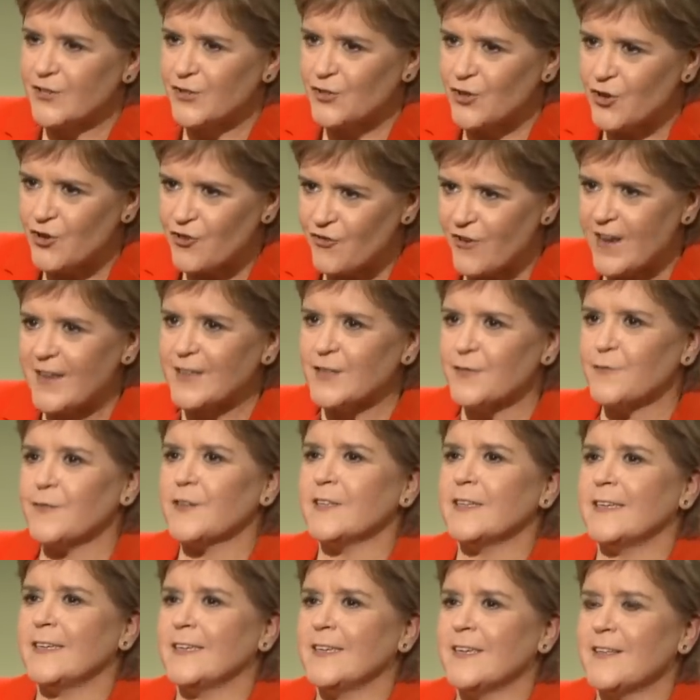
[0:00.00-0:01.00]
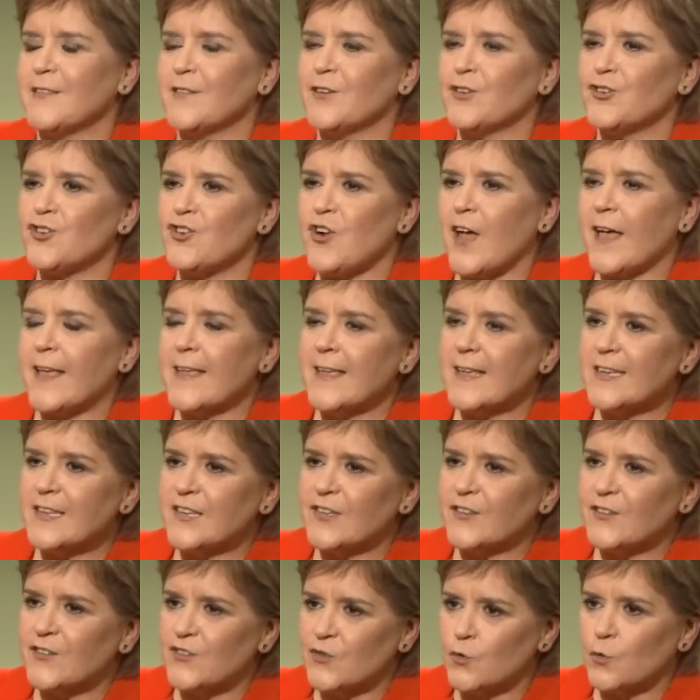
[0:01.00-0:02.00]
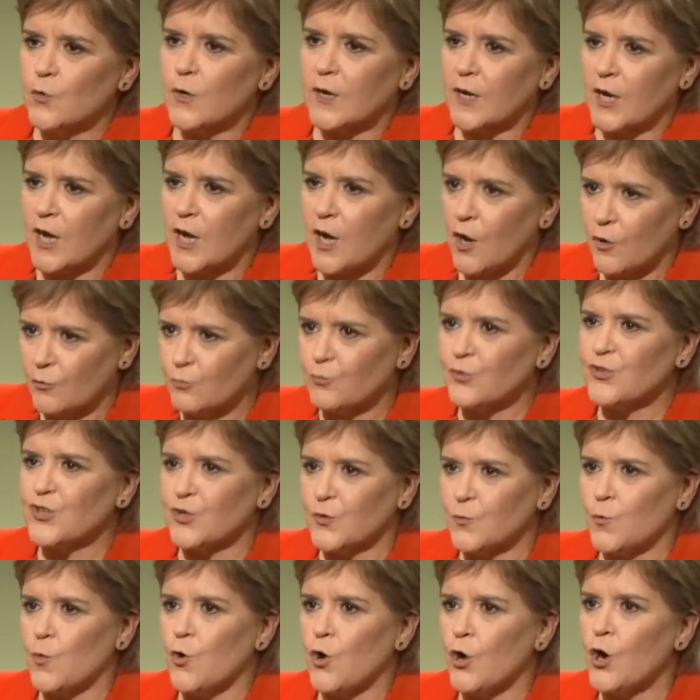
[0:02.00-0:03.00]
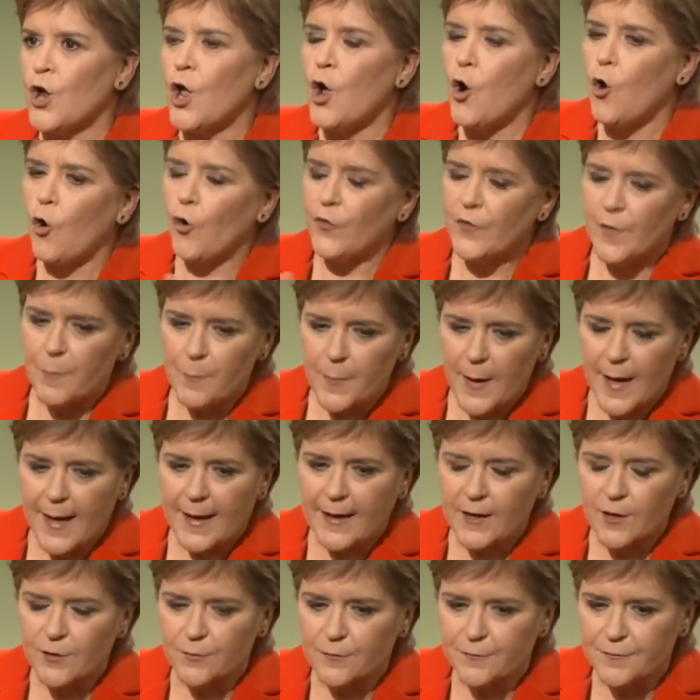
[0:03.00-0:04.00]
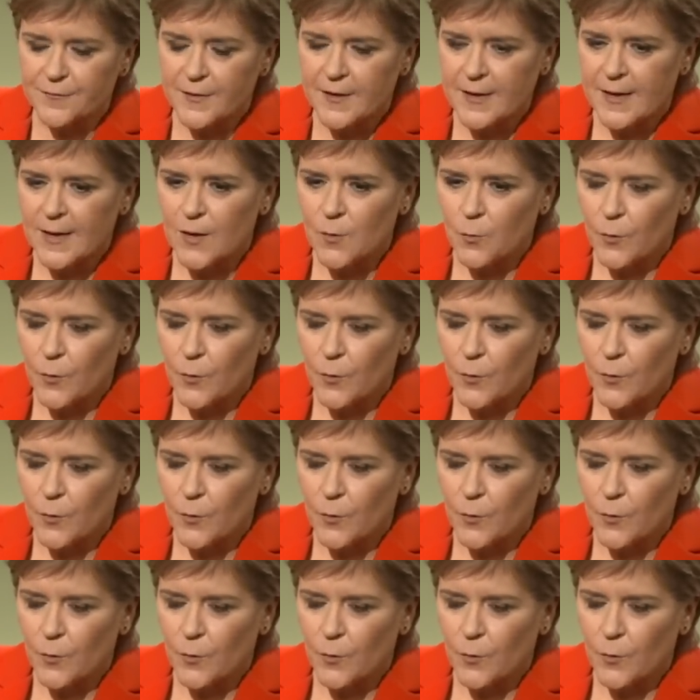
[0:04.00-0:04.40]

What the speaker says: disgracefully, they're trying to stoke a culture war on the back of